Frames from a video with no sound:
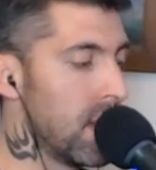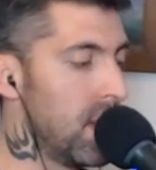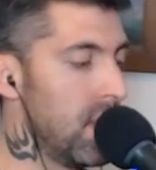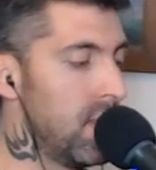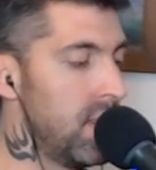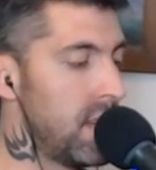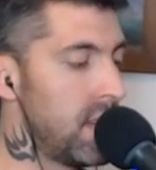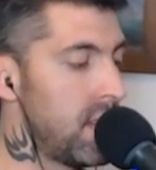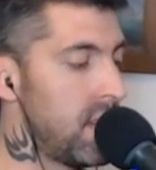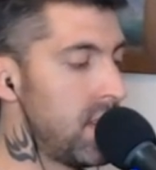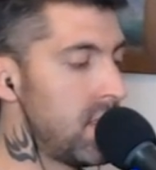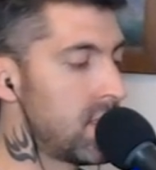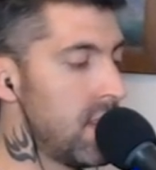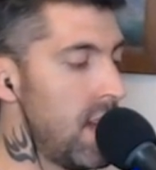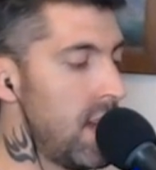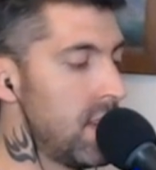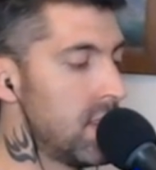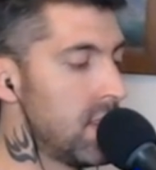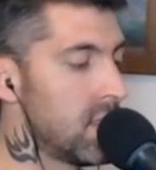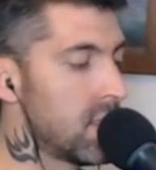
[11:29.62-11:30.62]
Then he
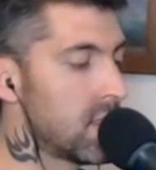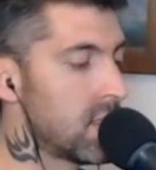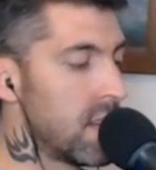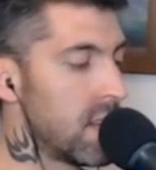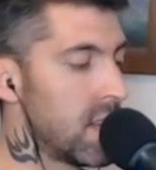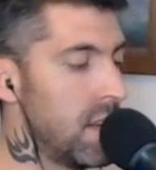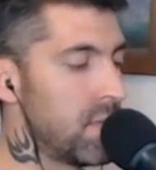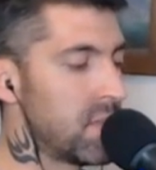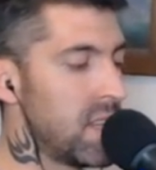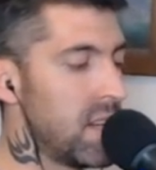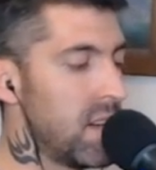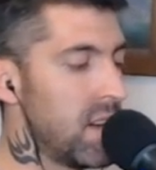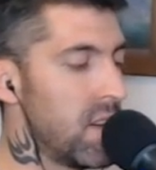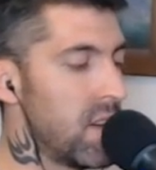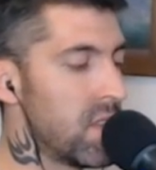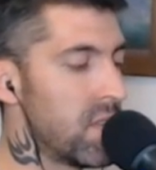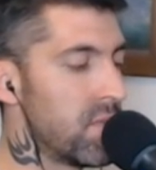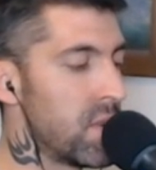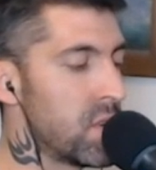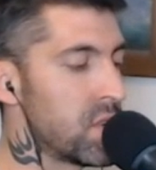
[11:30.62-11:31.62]
says, and I've seen
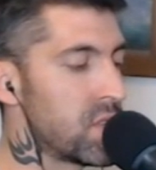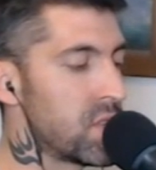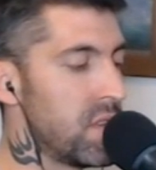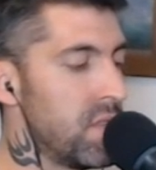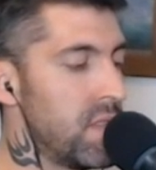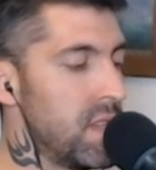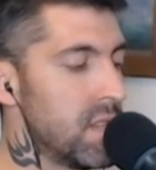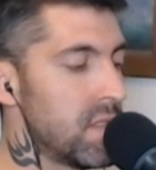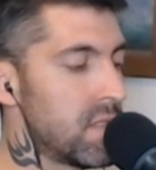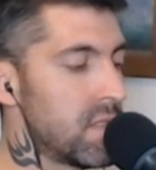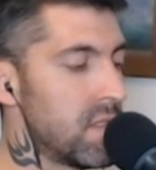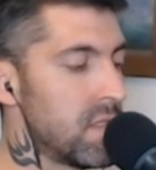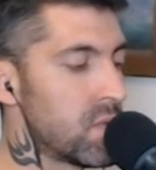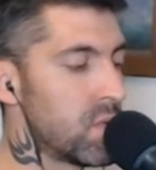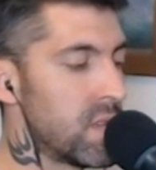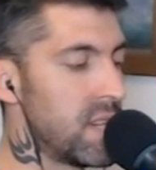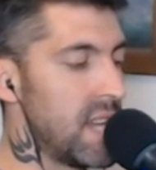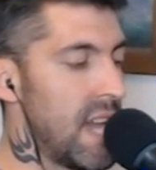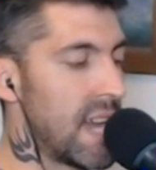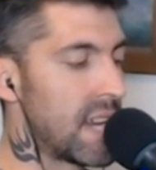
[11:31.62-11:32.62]
another version of this, this
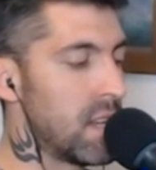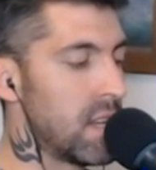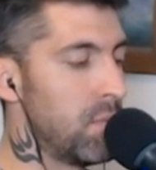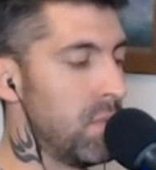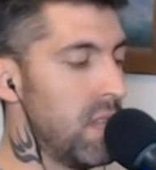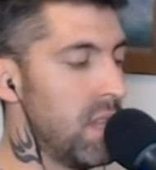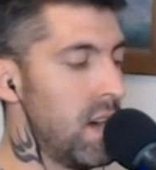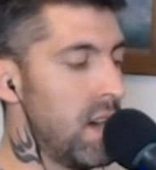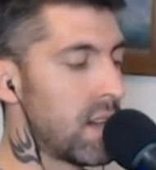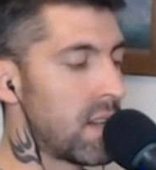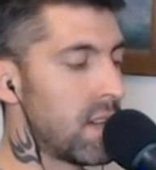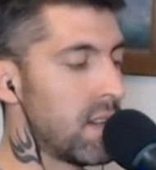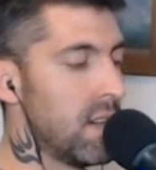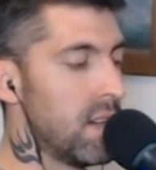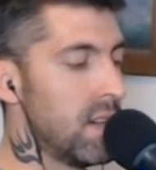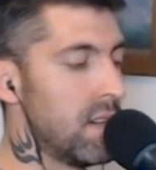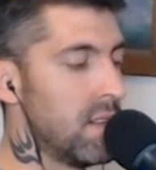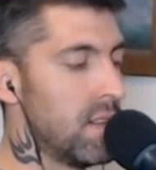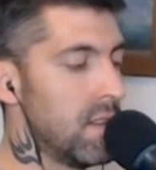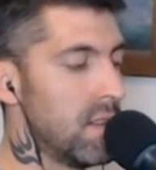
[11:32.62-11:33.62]
redacted block
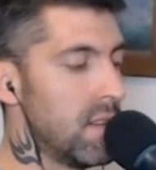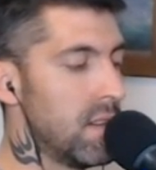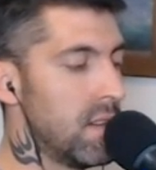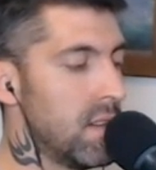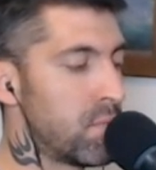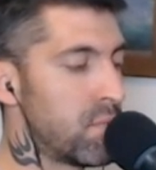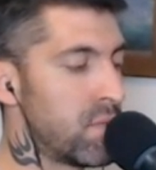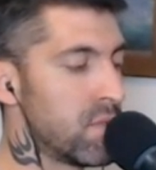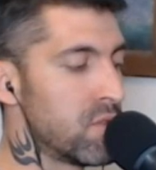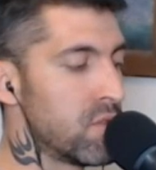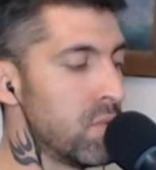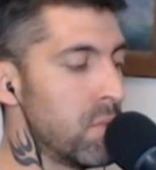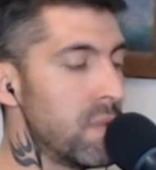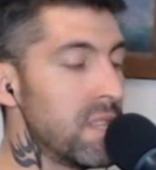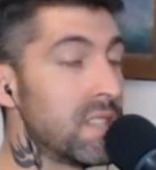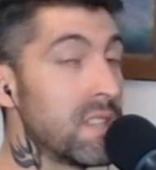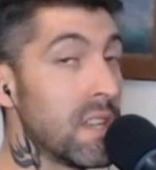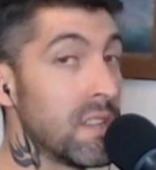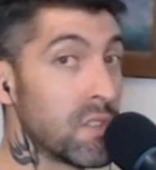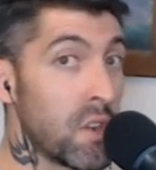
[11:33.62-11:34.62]
uh,
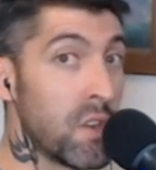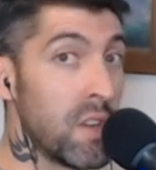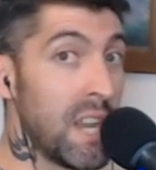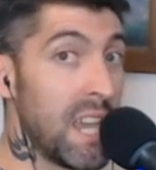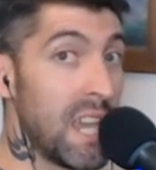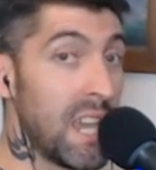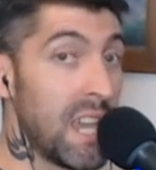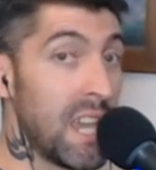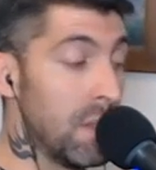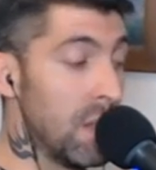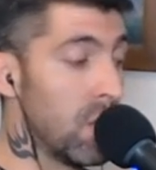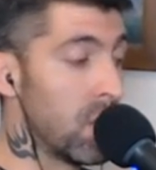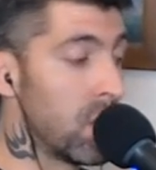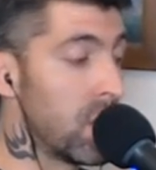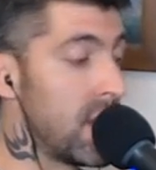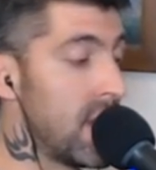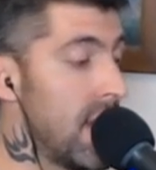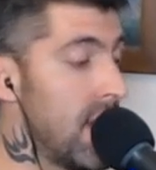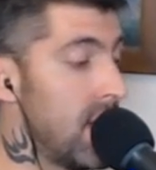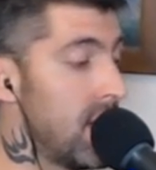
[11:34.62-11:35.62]
presumably says her name,
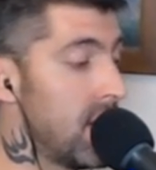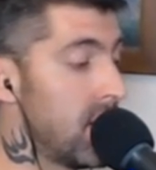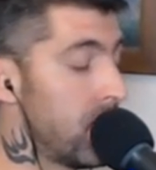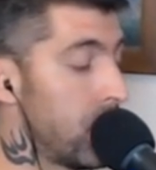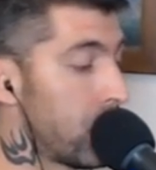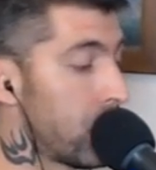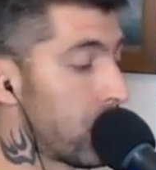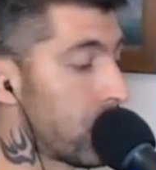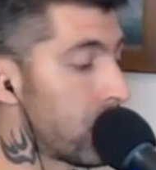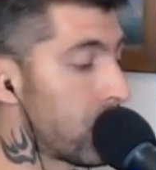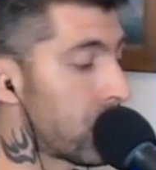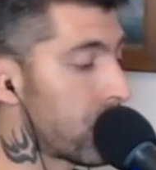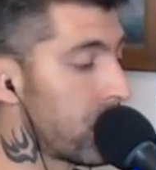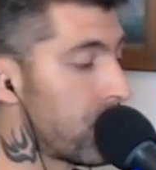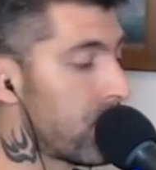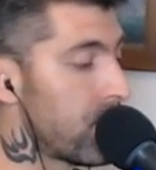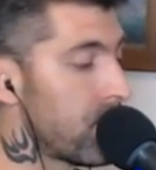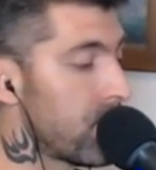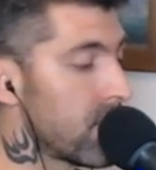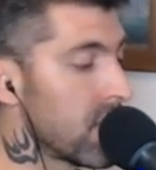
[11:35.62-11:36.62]
Lori Anne.
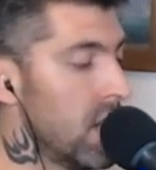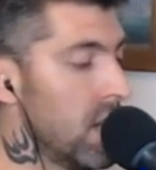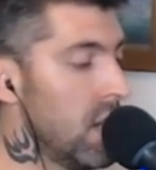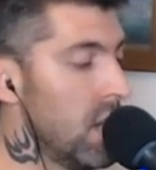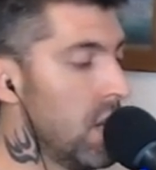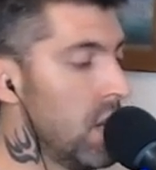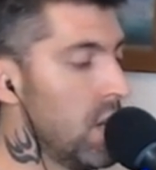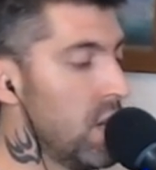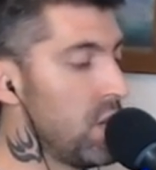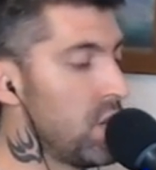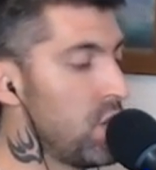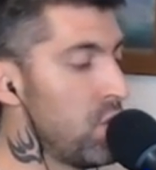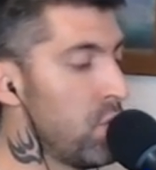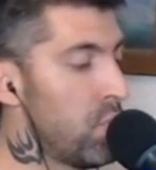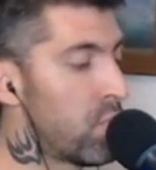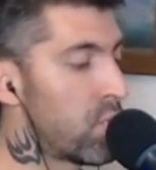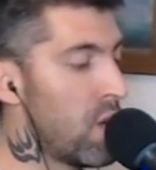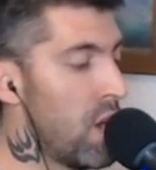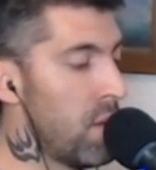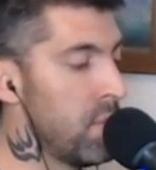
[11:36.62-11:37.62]
You
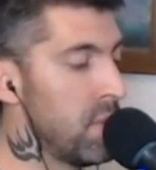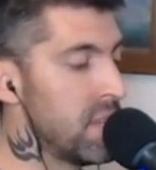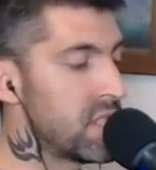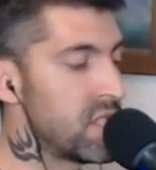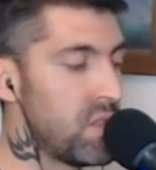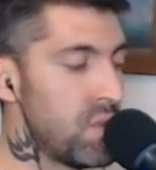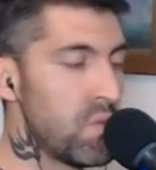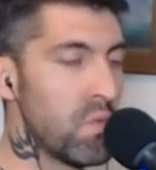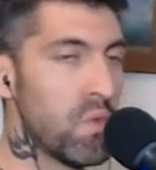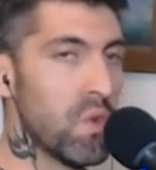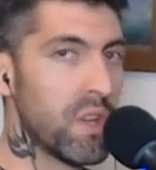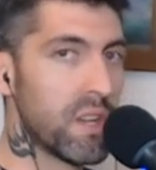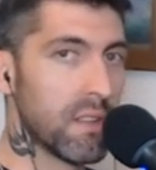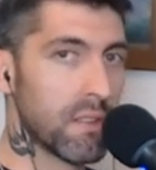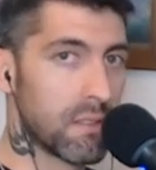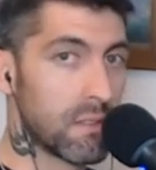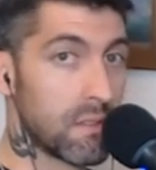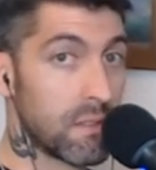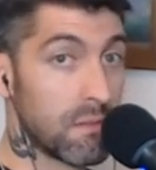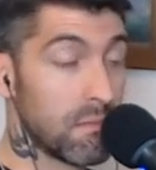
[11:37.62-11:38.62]
promised you
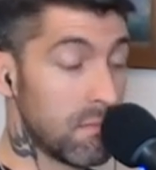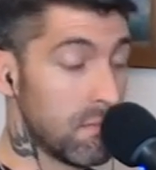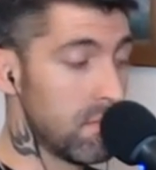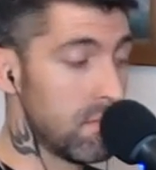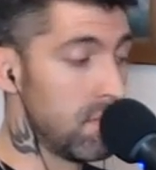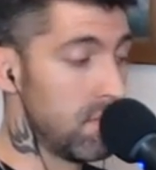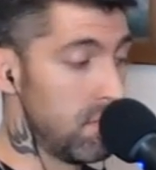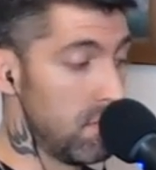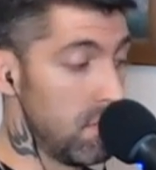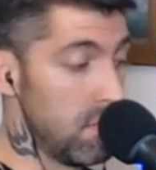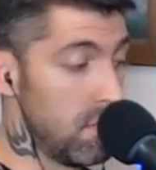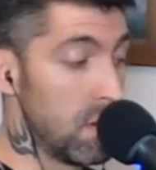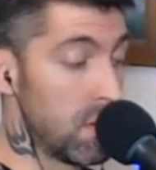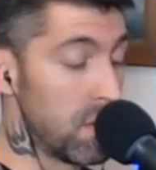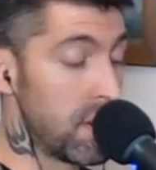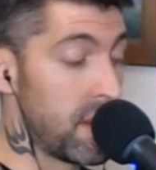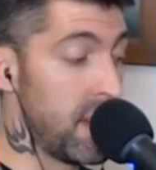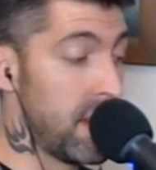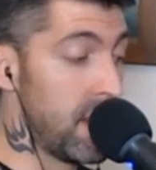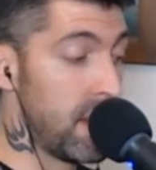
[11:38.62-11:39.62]
wouldn't,
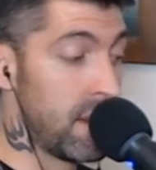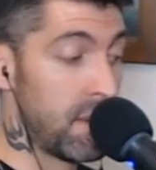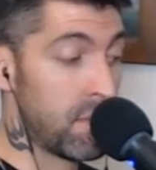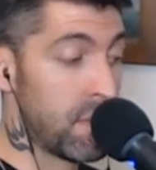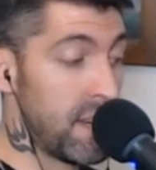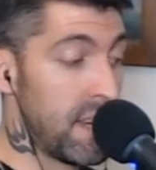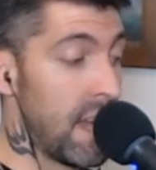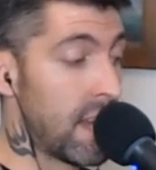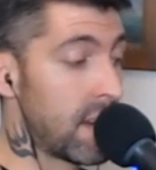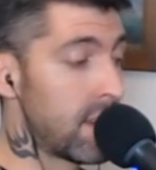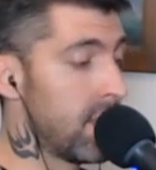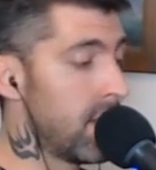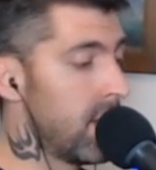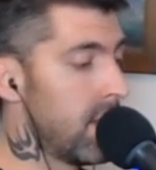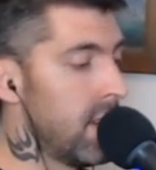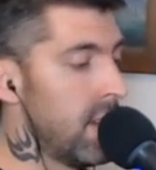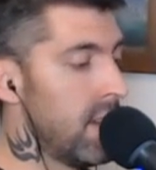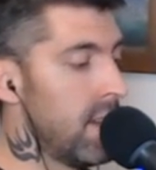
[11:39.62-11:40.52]
Lori Anne, redacted.